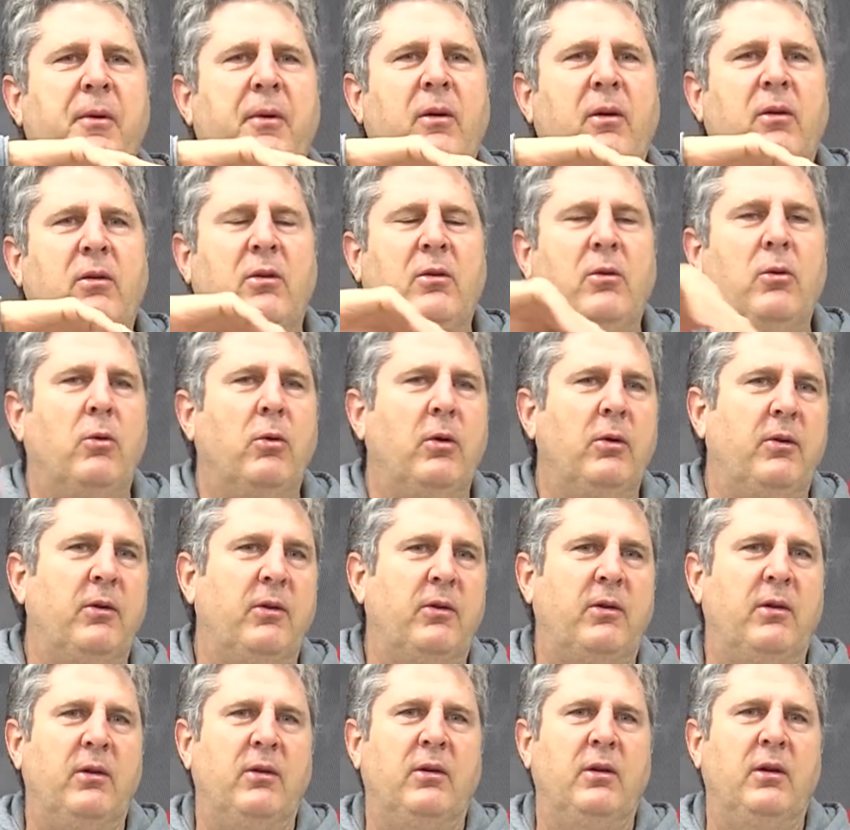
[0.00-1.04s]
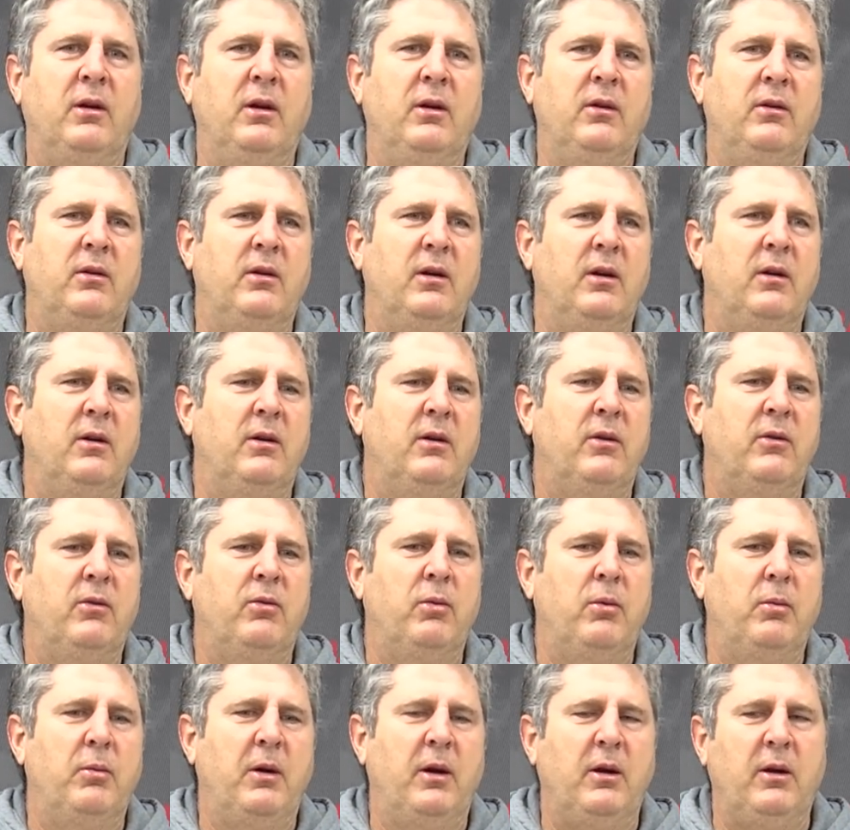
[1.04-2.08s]
as gorgeous as it is there because
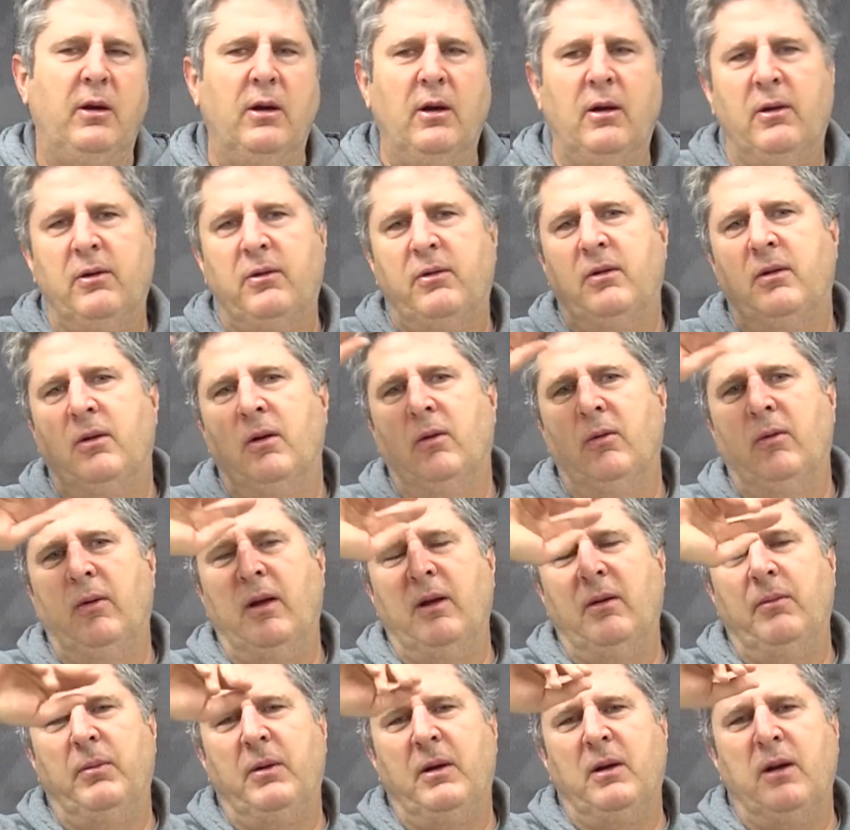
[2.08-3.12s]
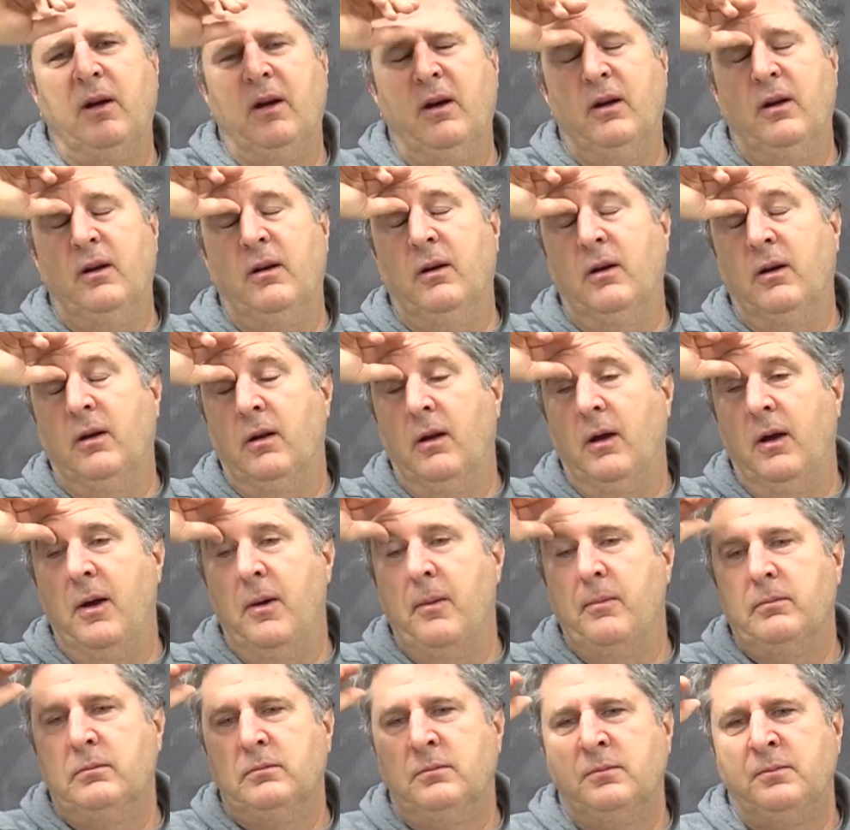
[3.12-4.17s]
we're by Yellowstone. That'd be kind of ugly.
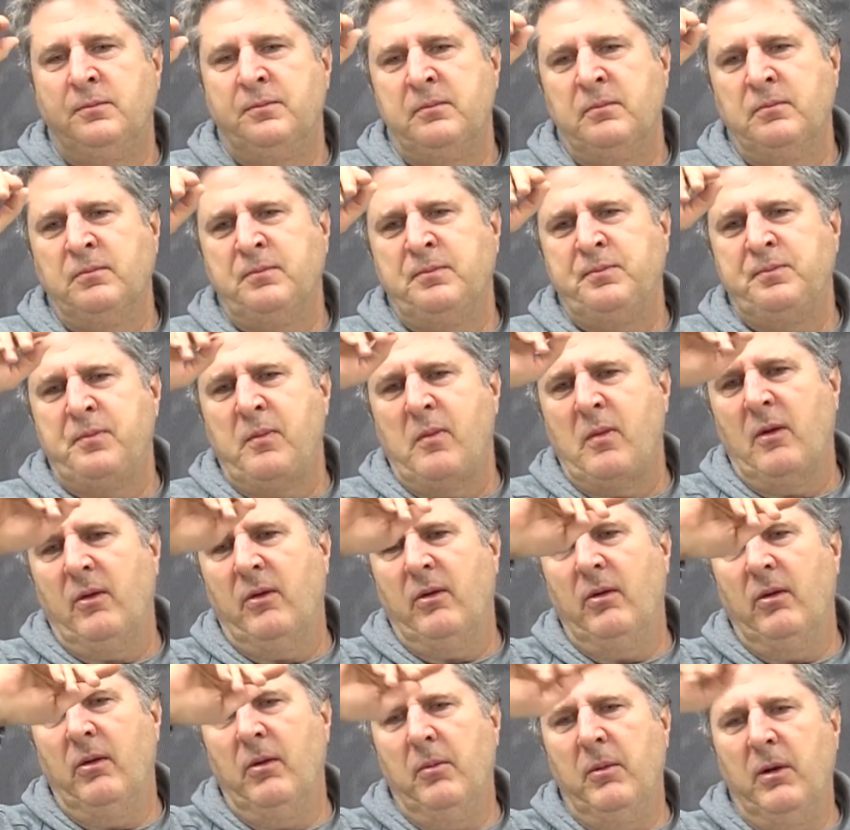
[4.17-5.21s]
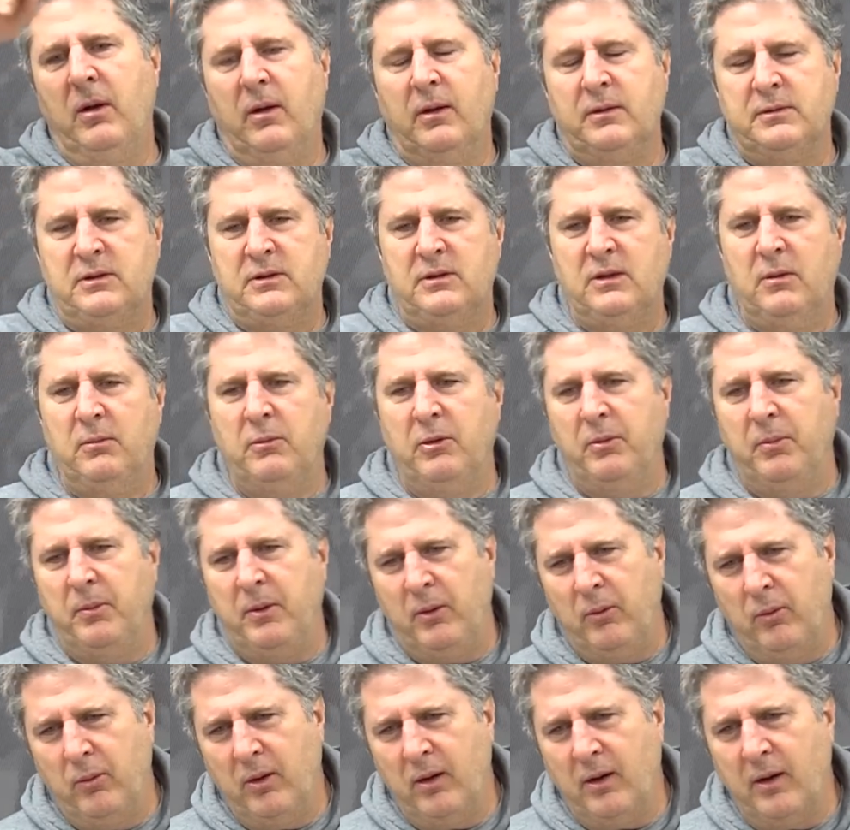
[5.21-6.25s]
So in the middle of summer, it'd be
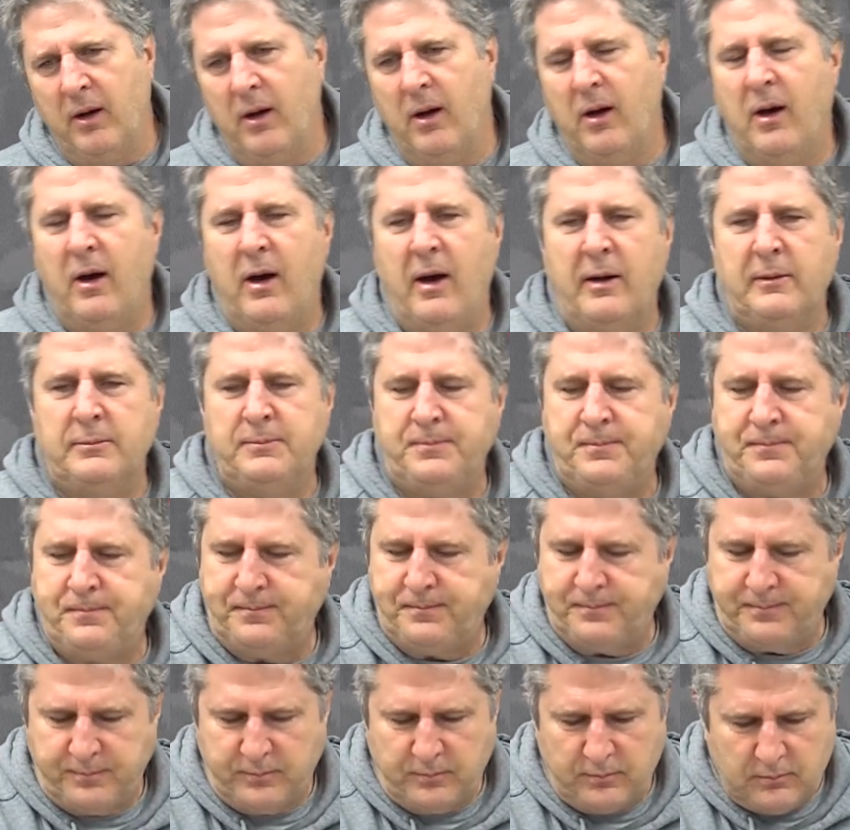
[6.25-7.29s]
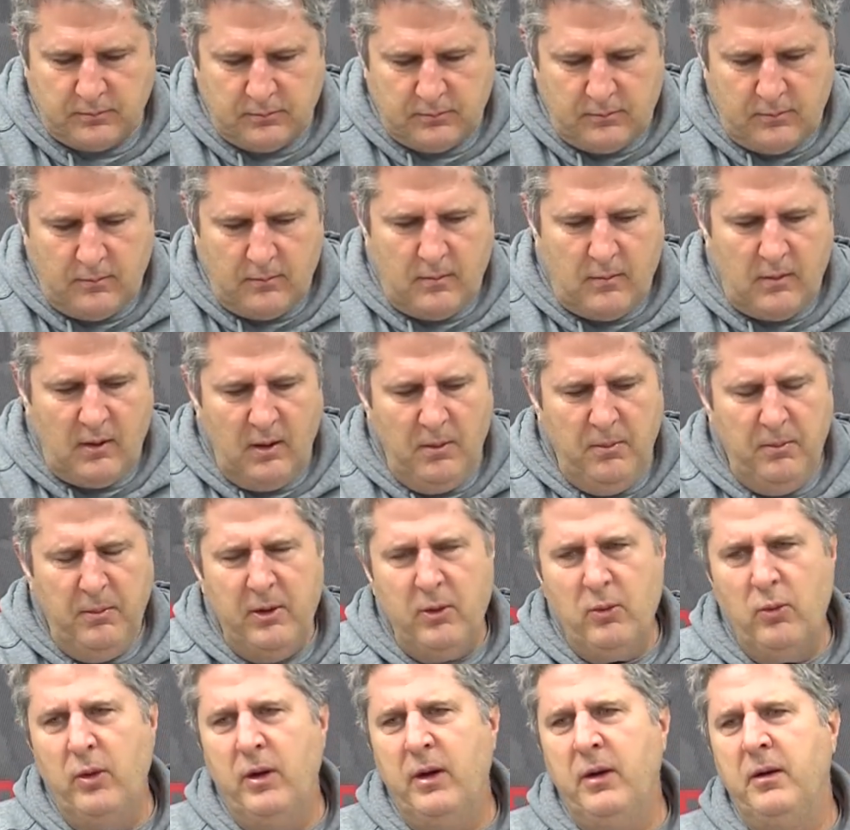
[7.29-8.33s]
really hot. It'd be
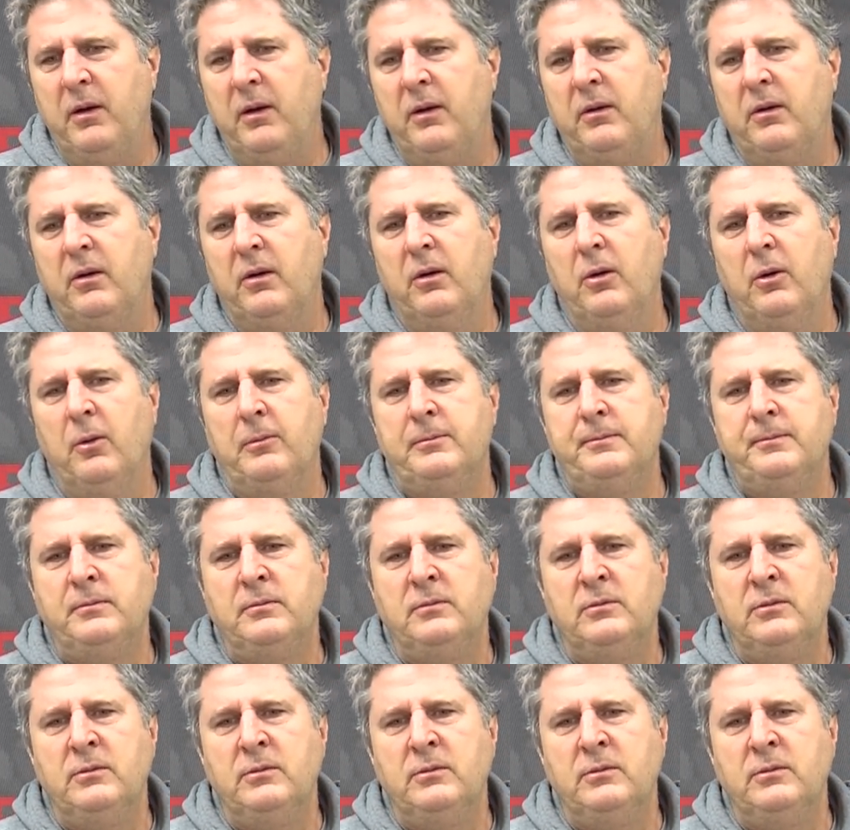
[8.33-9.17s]
windy, too.